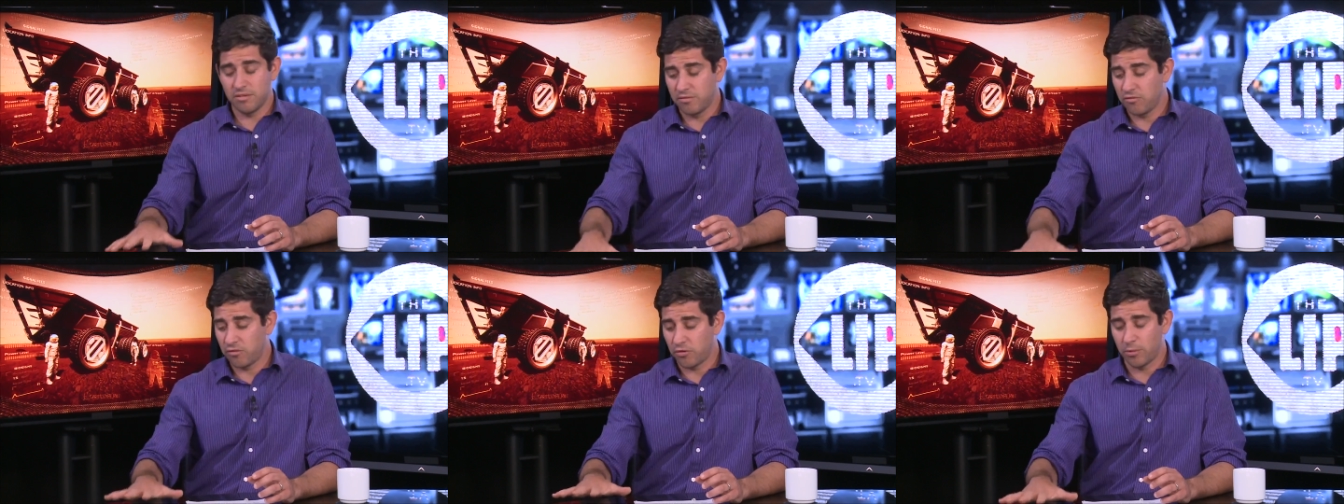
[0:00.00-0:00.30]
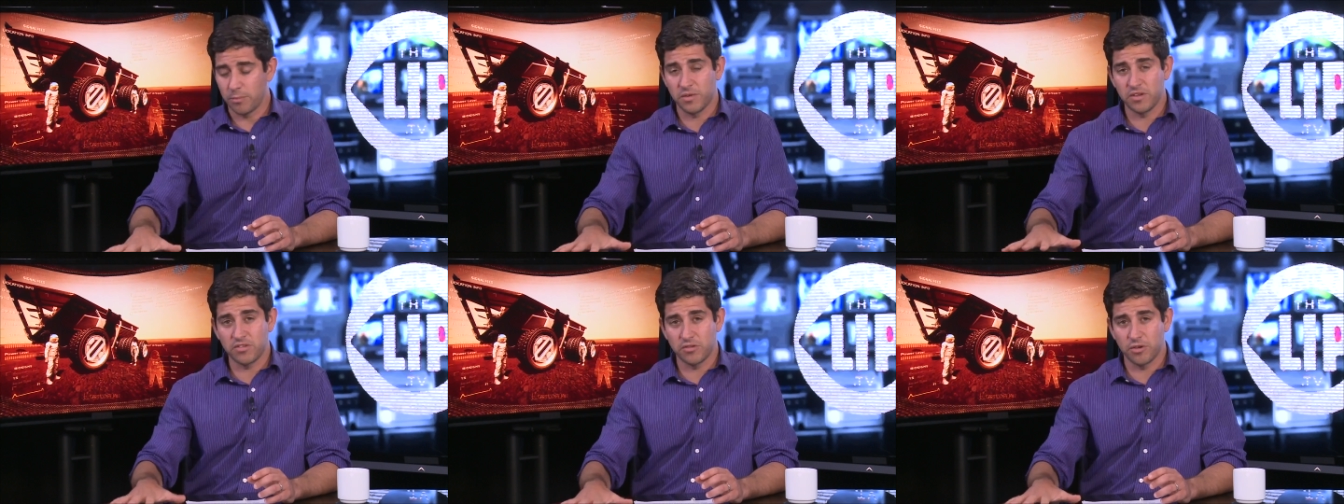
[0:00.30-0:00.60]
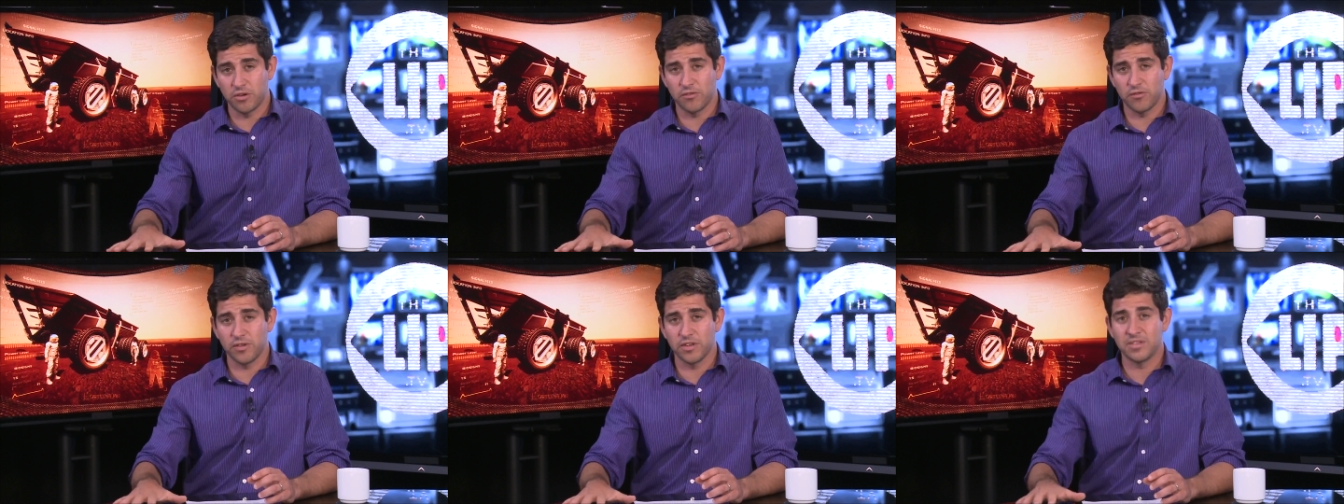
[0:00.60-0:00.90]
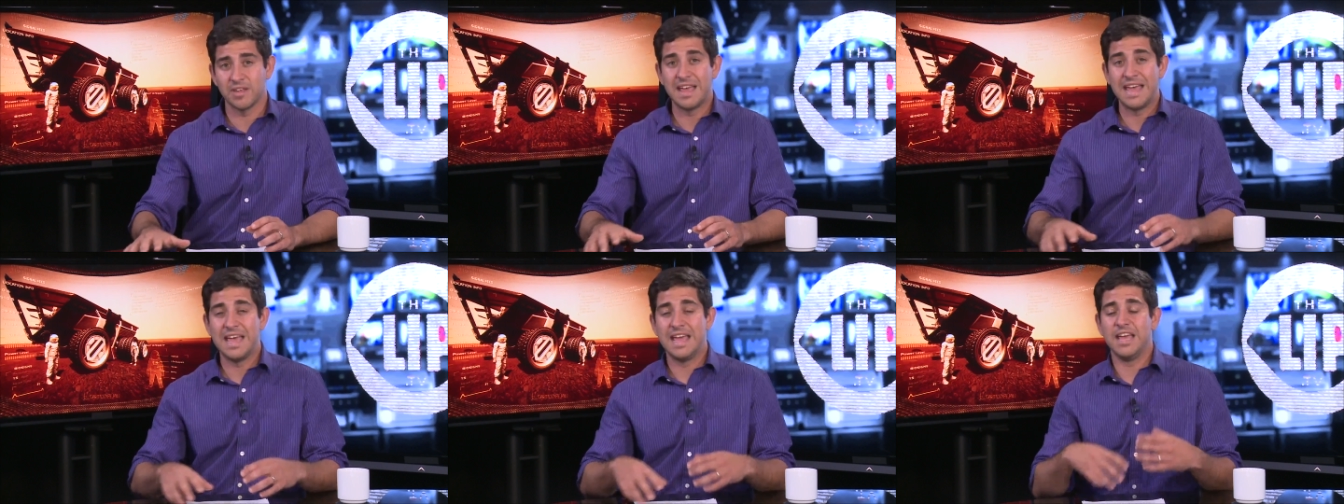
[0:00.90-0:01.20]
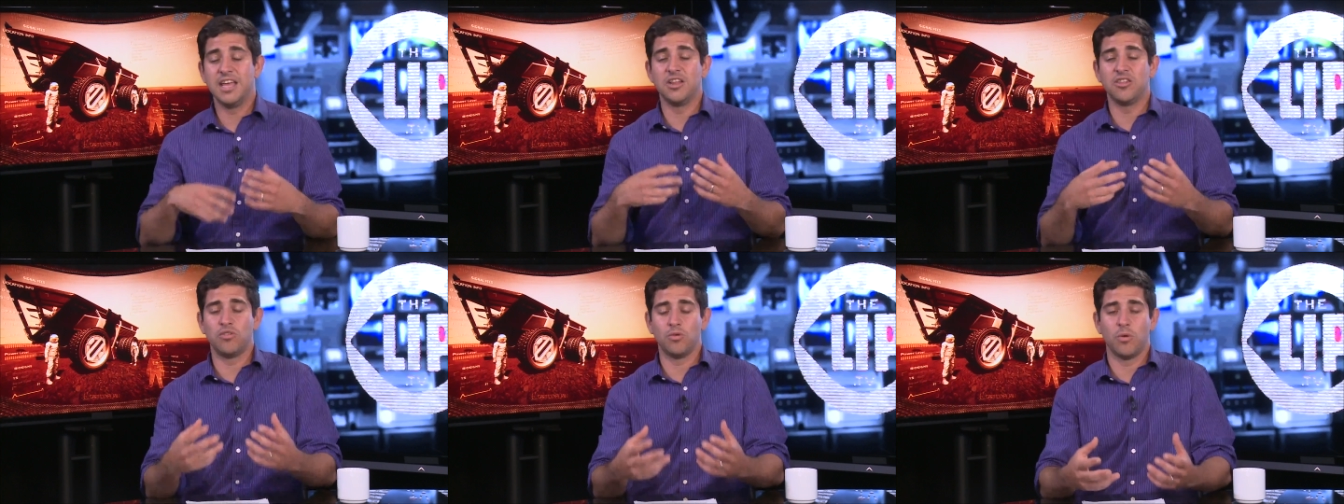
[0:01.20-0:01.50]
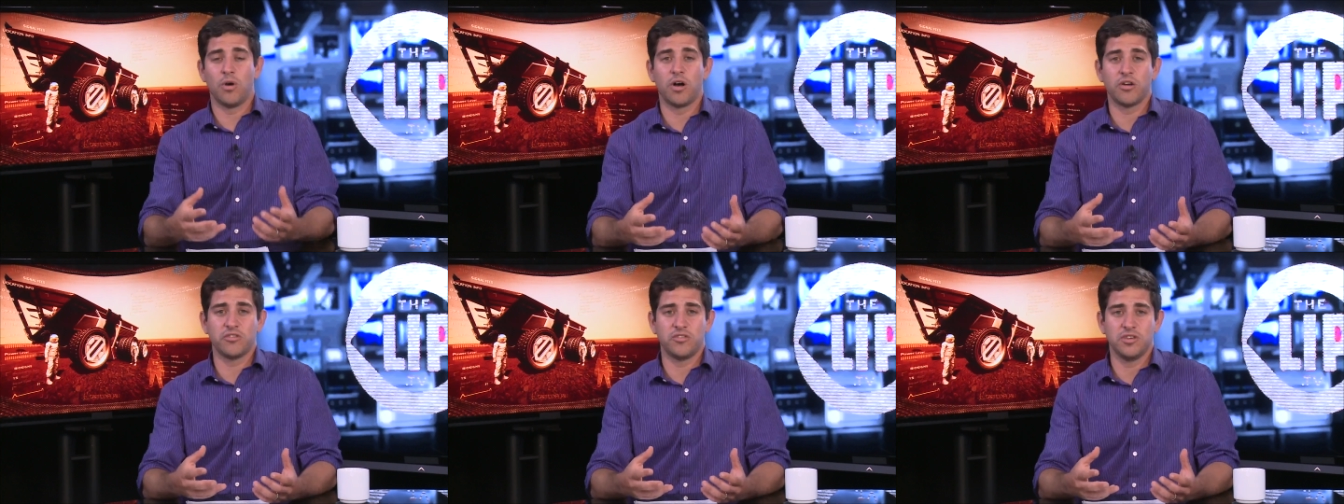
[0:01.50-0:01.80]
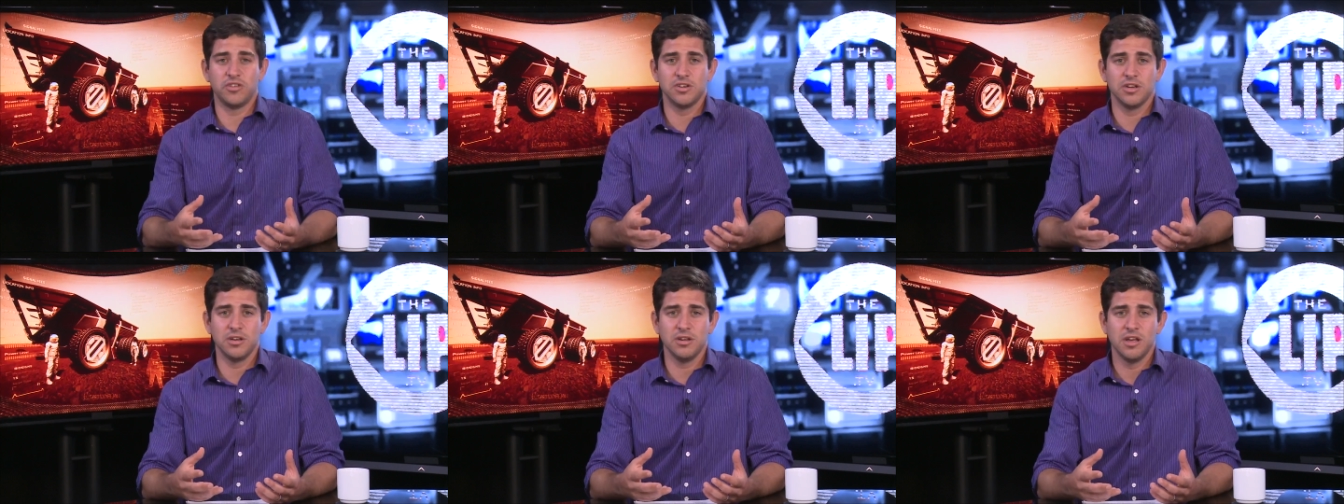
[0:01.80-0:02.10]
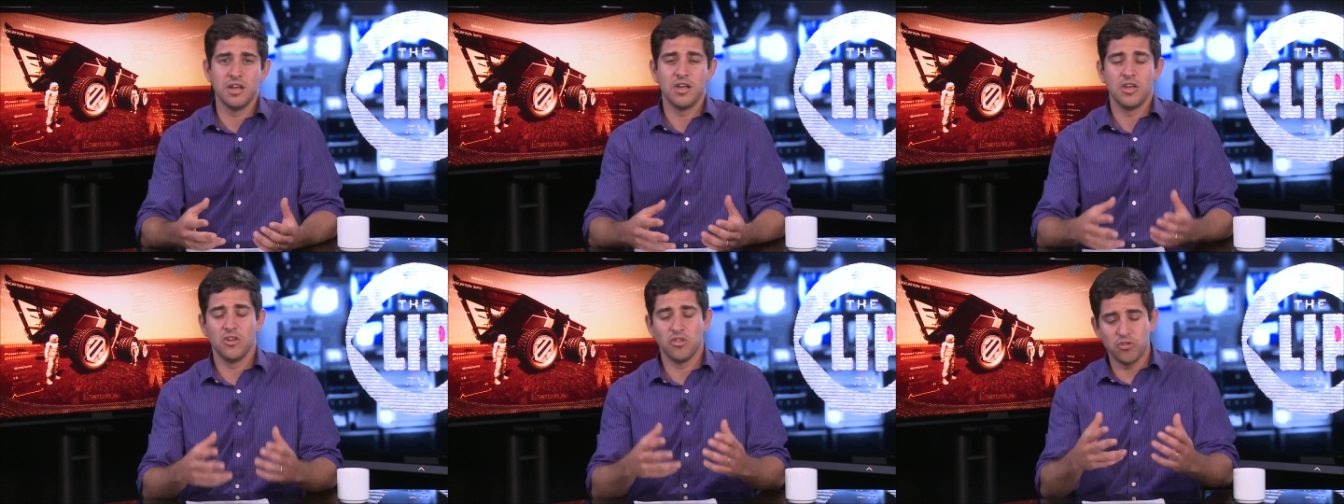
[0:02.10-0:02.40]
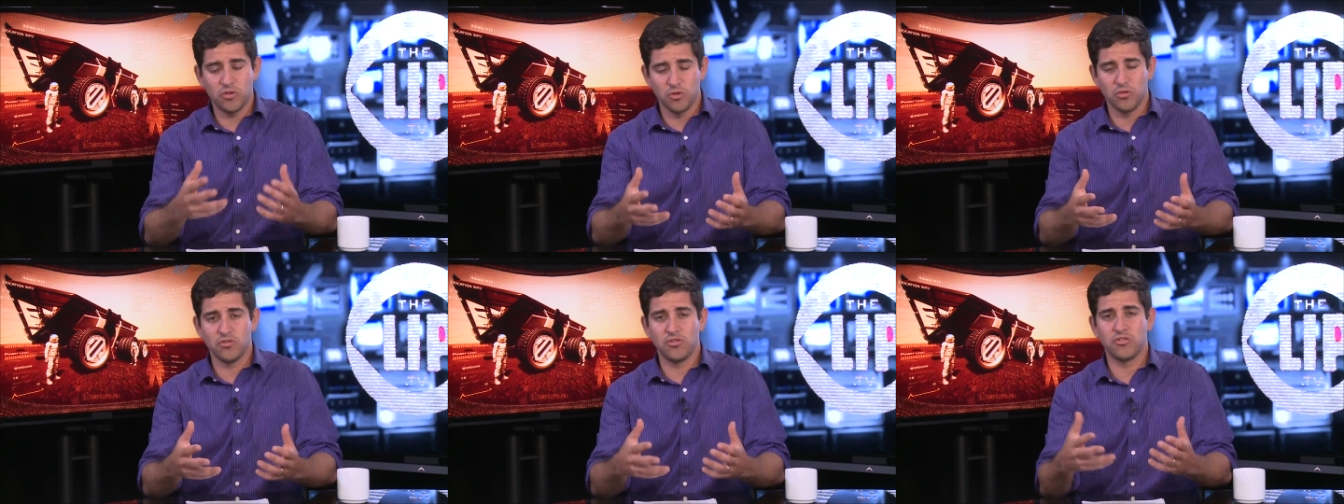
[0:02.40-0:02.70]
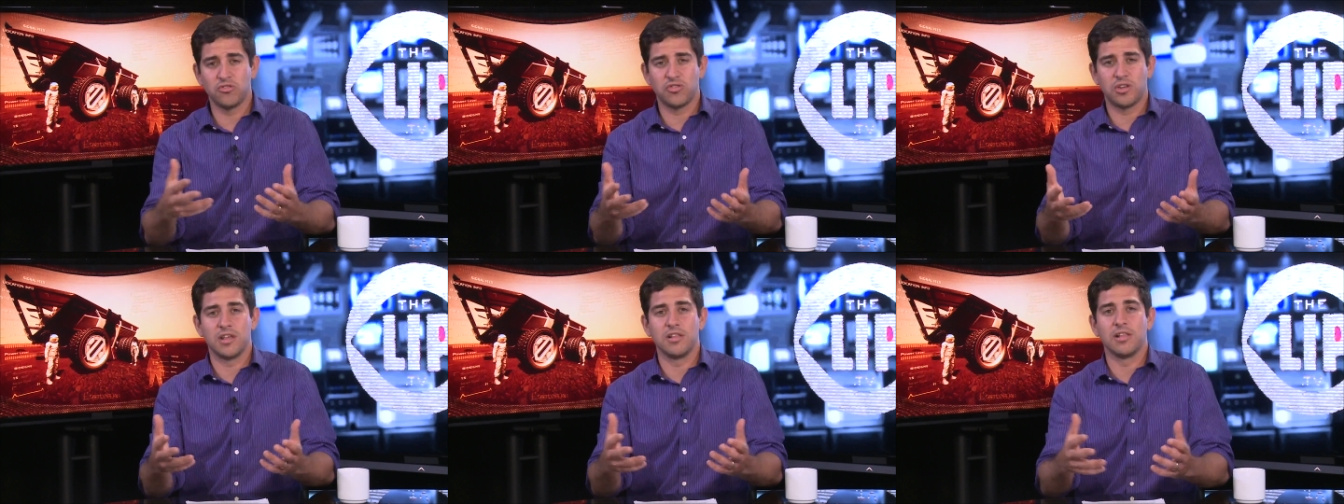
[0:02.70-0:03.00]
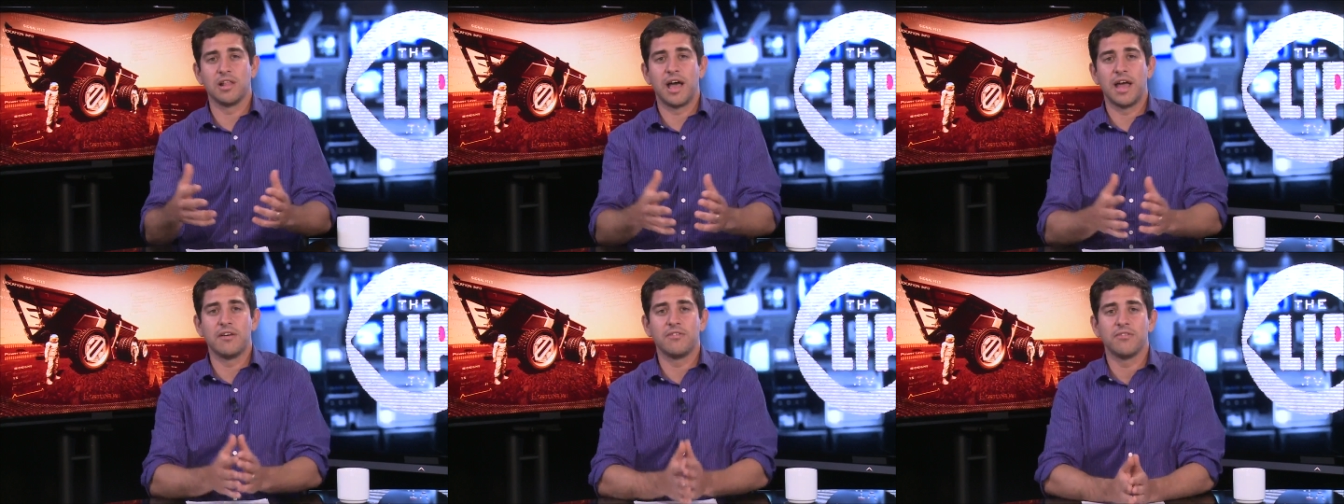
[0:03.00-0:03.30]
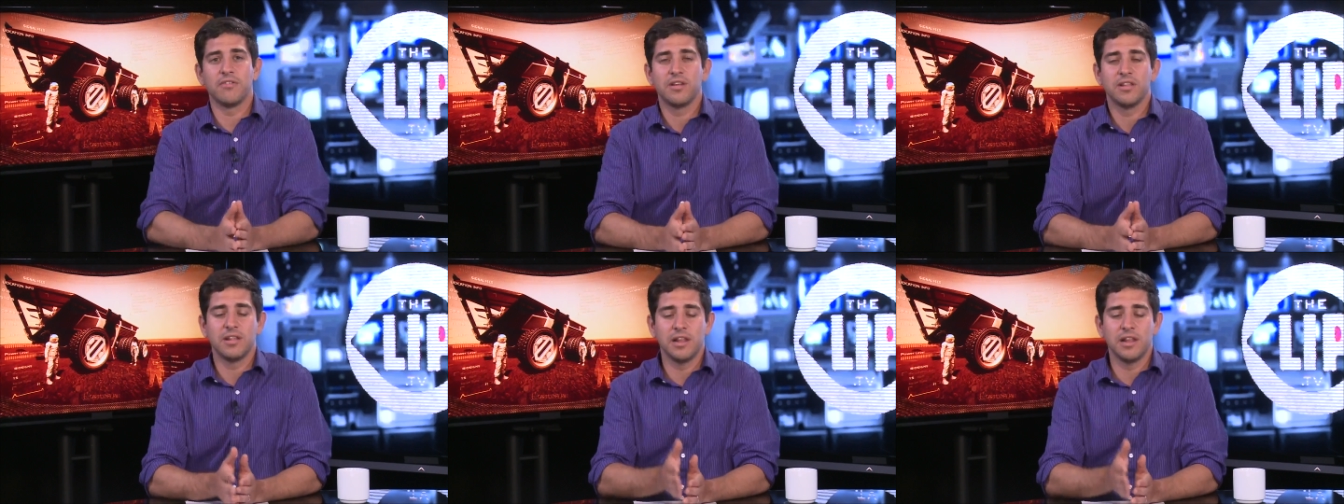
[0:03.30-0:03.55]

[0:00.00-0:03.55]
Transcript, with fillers: from the surface into oxygen to sustain life.